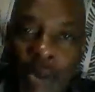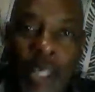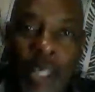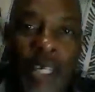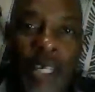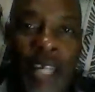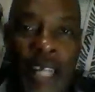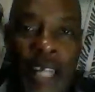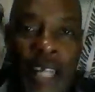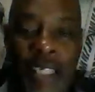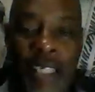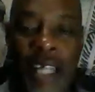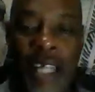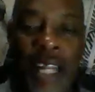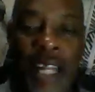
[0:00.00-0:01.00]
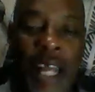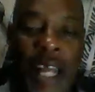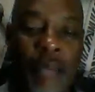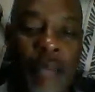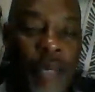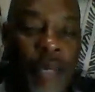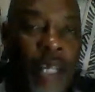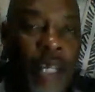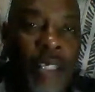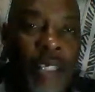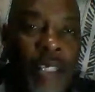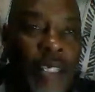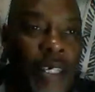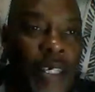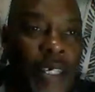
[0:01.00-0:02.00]
and I understand that. But
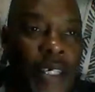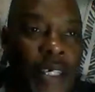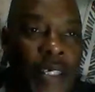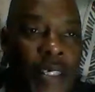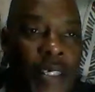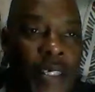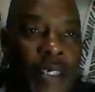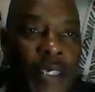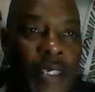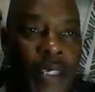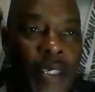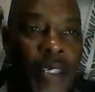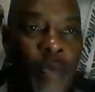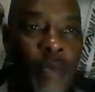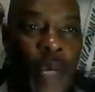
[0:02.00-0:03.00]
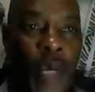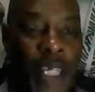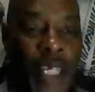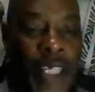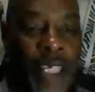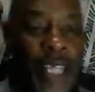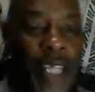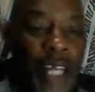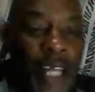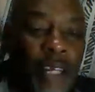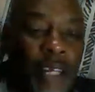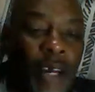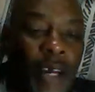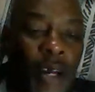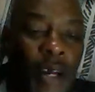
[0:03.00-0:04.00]
the point is that
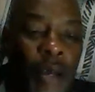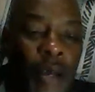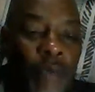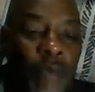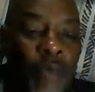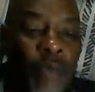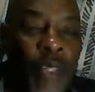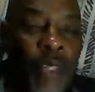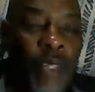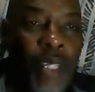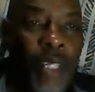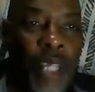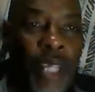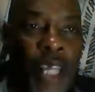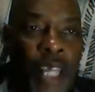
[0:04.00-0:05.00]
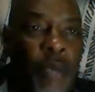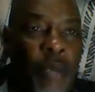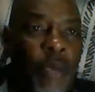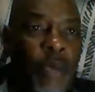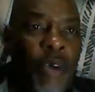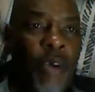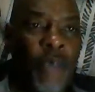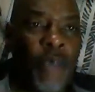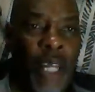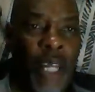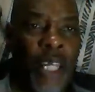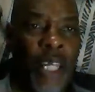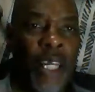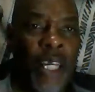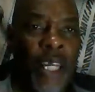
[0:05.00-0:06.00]
the Kenyan people are
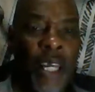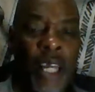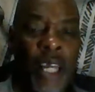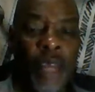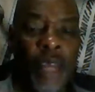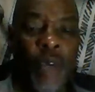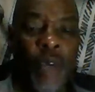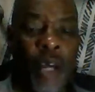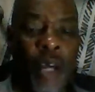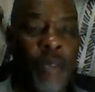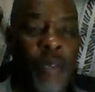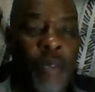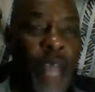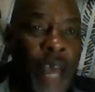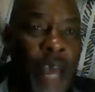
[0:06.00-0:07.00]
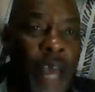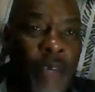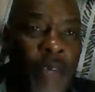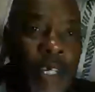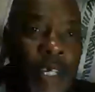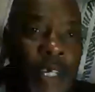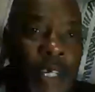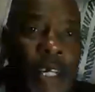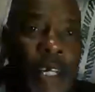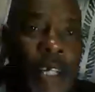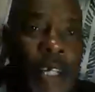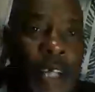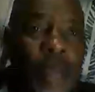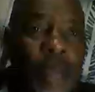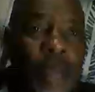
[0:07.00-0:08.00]
friendly, and if you come to Africa
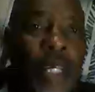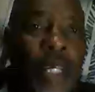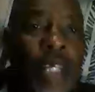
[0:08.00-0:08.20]
and you come to